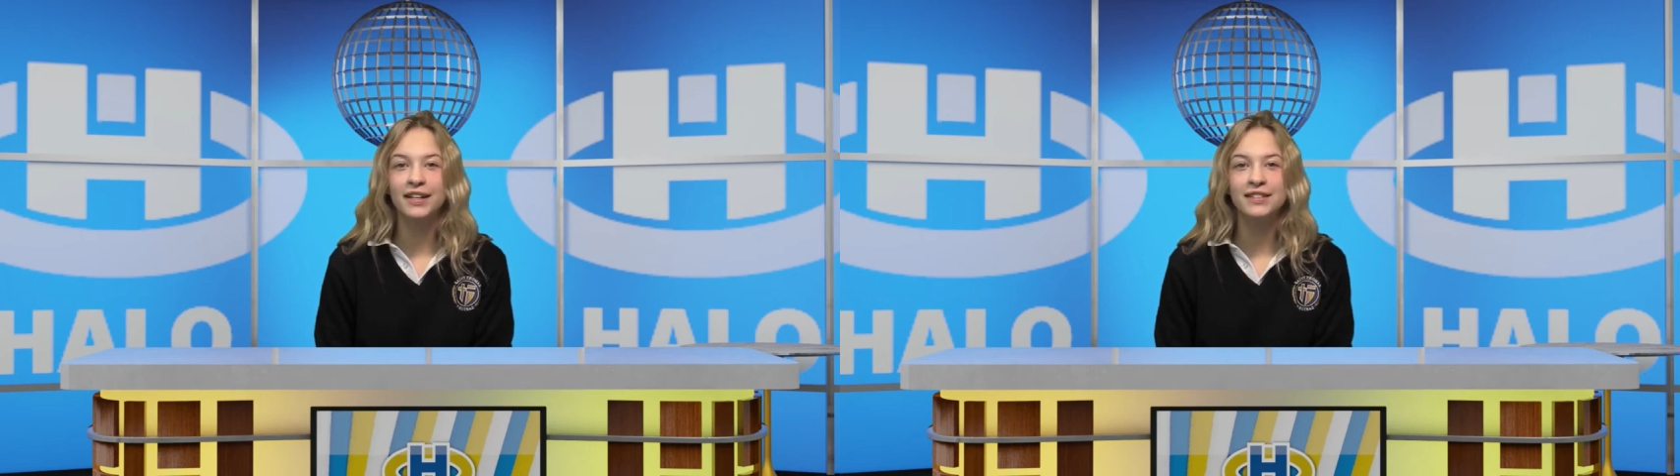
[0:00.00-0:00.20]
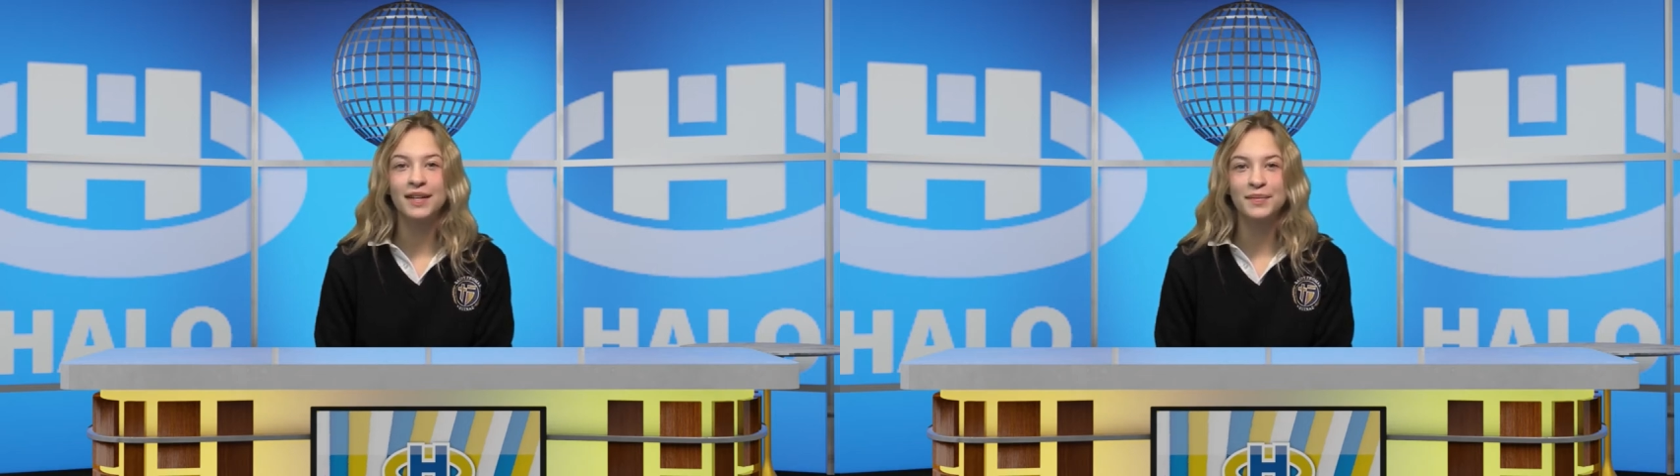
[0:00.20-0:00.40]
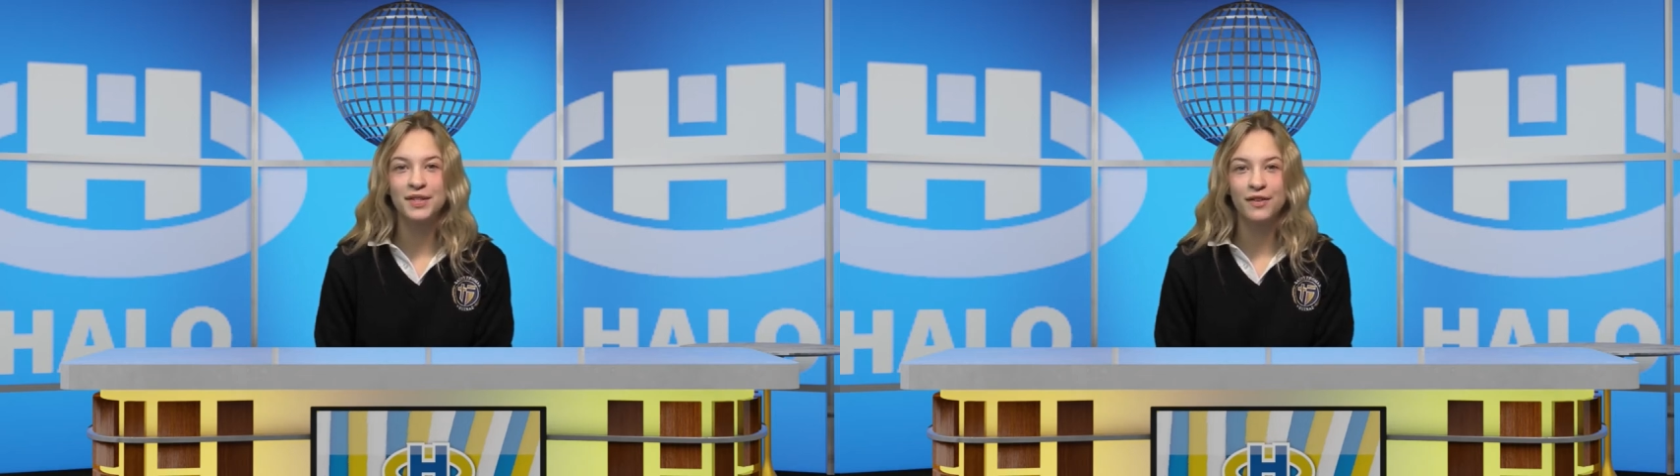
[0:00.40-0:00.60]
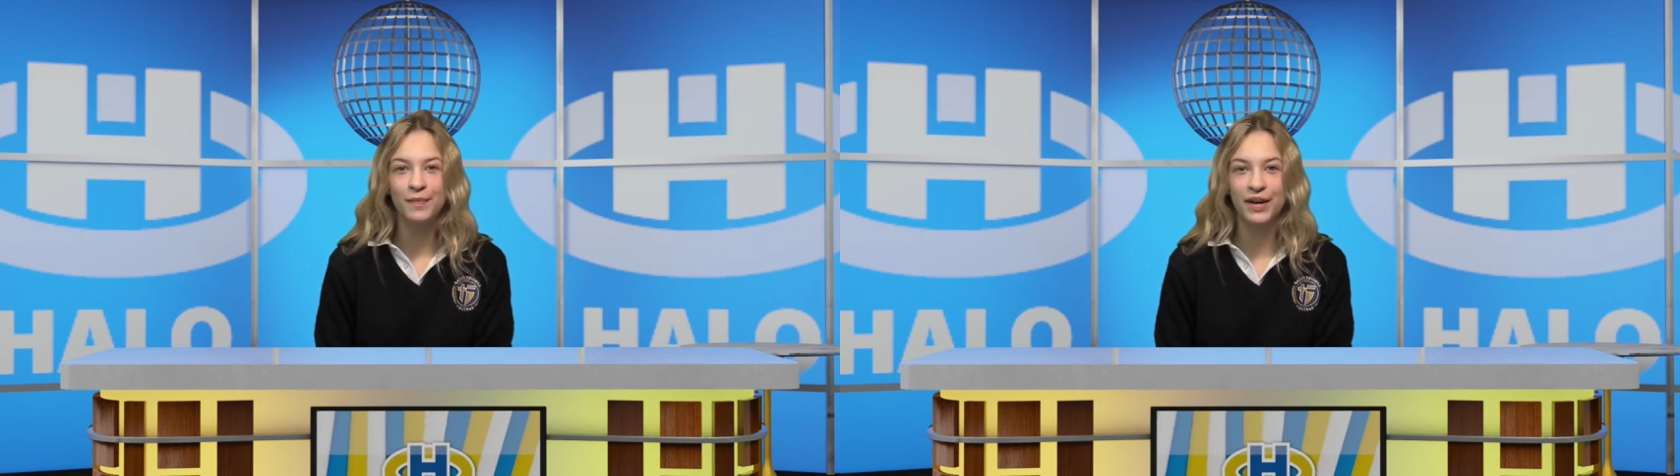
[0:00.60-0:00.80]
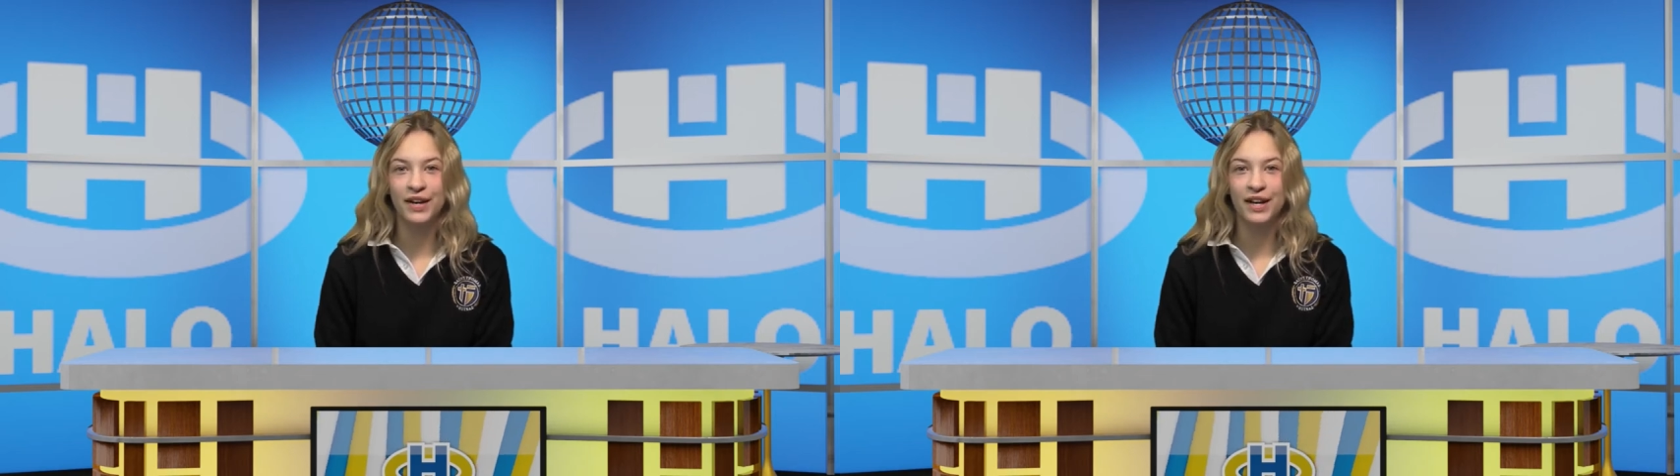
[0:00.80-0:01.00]
Conception of
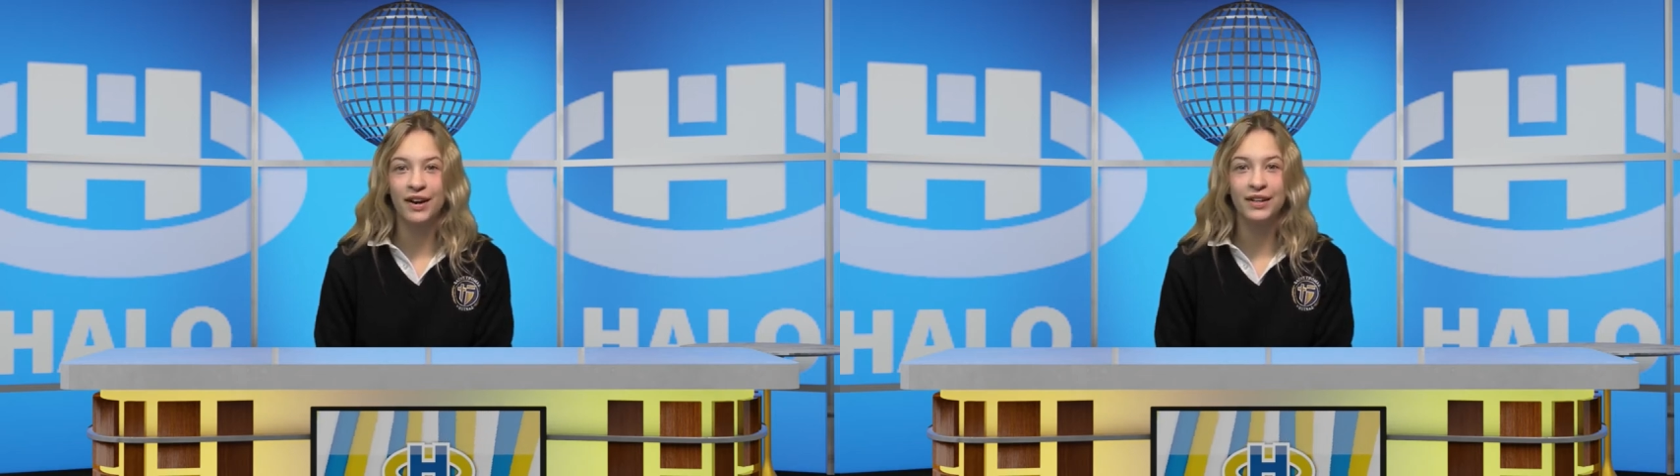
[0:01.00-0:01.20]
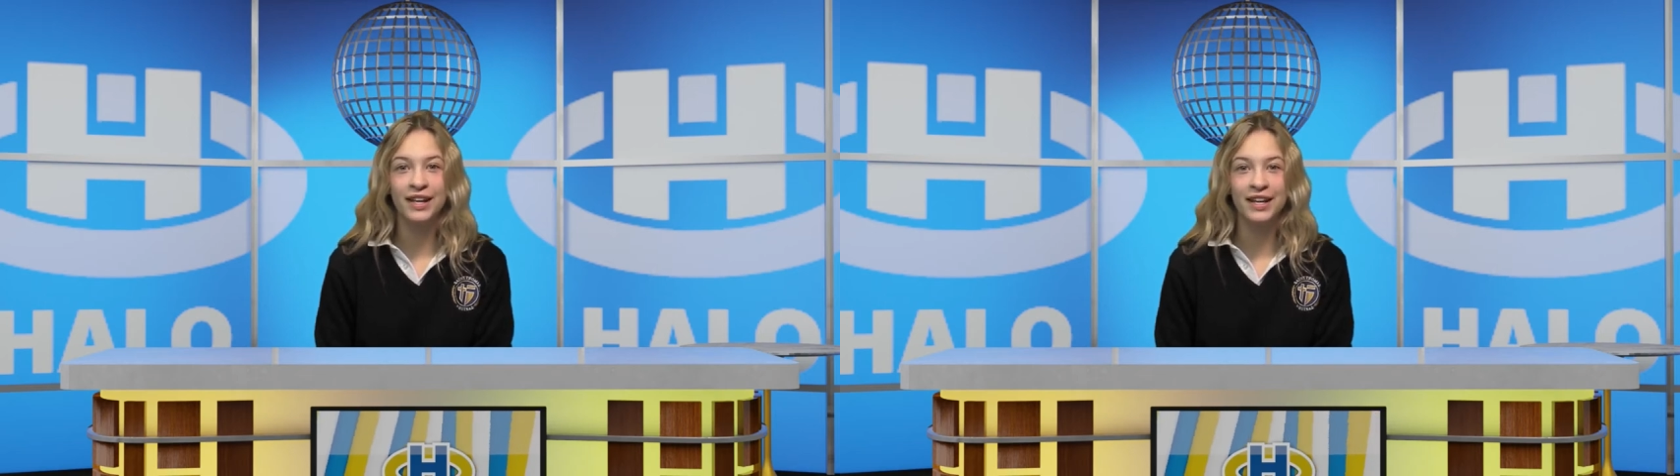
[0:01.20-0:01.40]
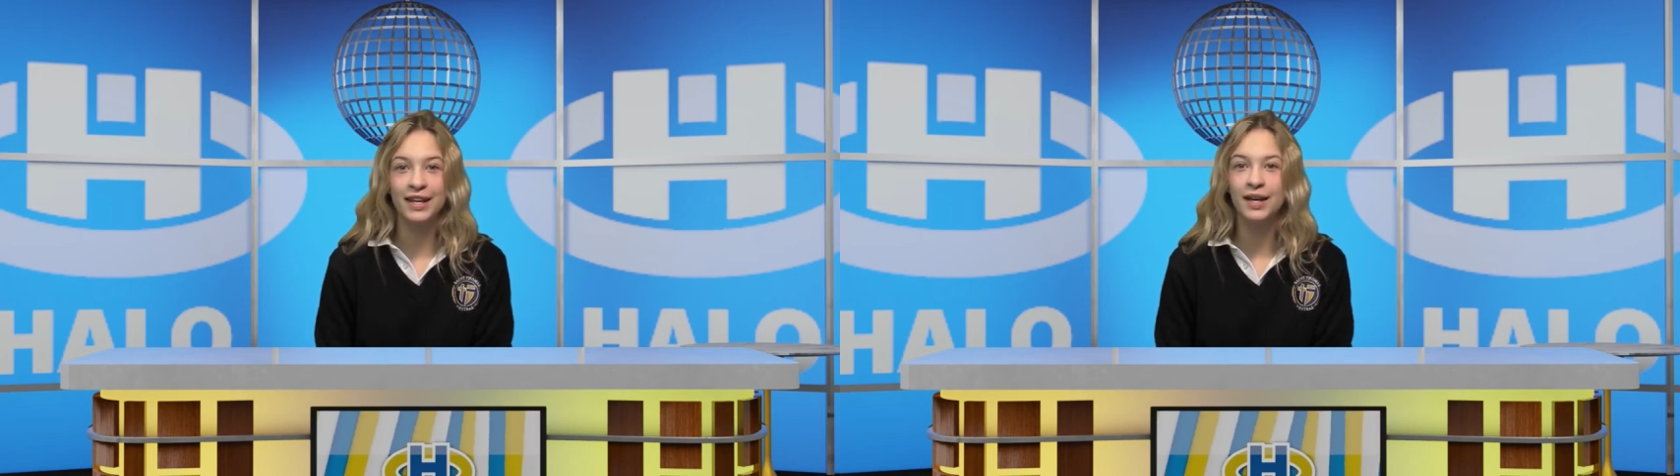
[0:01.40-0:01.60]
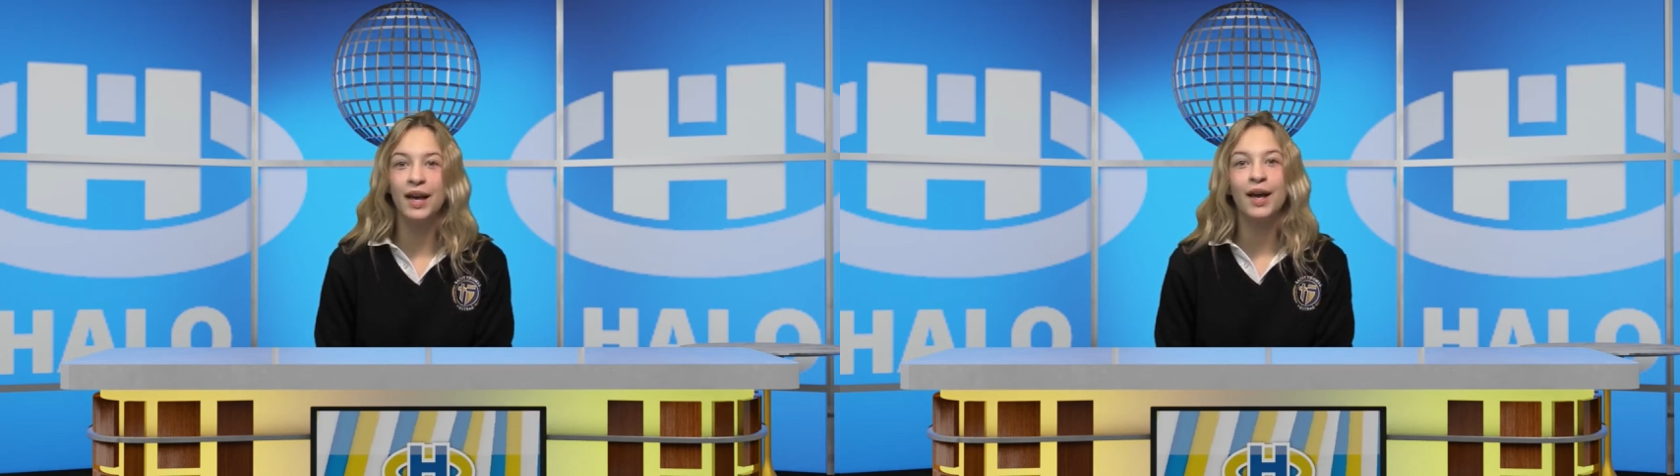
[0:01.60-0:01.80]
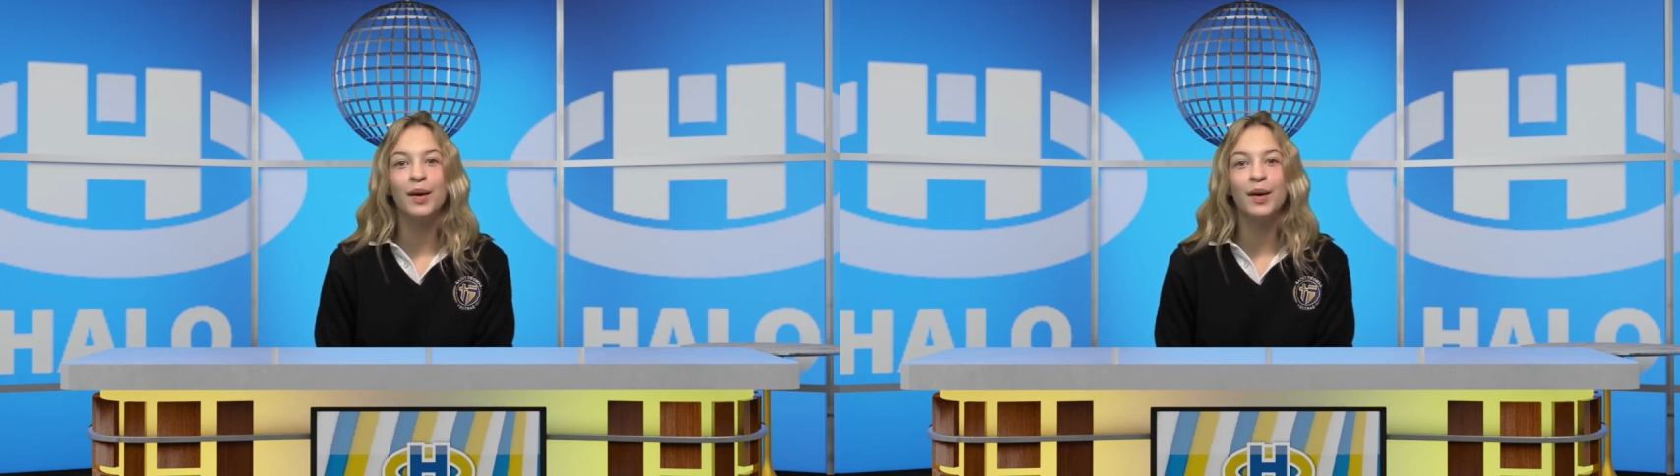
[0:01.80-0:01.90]
Mary, Our Lady.